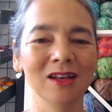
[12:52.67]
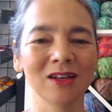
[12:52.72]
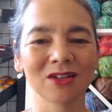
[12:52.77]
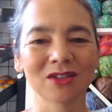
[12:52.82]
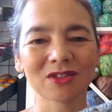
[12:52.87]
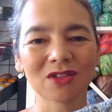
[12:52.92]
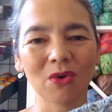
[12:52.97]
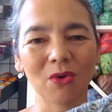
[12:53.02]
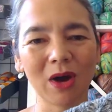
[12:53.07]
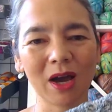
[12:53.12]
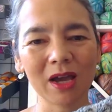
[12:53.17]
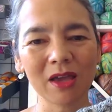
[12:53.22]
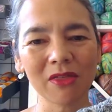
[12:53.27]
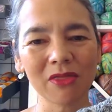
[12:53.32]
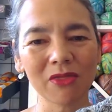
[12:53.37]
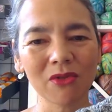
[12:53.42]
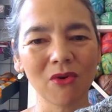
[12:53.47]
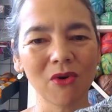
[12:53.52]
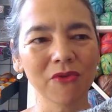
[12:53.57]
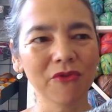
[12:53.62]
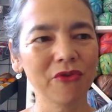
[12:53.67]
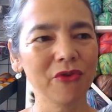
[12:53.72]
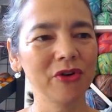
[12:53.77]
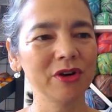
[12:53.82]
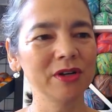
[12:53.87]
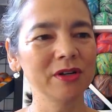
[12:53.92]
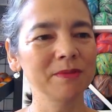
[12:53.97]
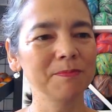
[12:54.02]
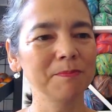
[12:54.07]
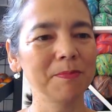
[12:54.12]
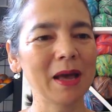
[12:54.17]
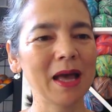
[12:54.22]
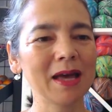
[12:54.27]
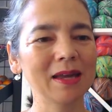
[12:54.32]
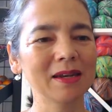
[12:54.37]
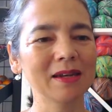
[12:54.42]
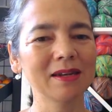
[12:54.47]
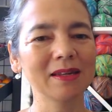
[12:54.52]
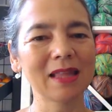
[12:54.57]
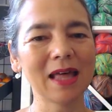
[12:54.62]
So I thought for a
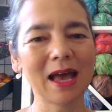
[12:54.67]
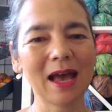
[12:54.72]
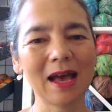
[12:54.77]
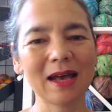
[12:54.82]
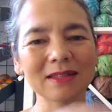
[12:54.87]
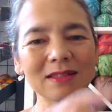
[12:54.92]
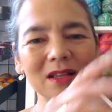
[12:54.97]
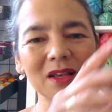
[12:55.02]
pattern that has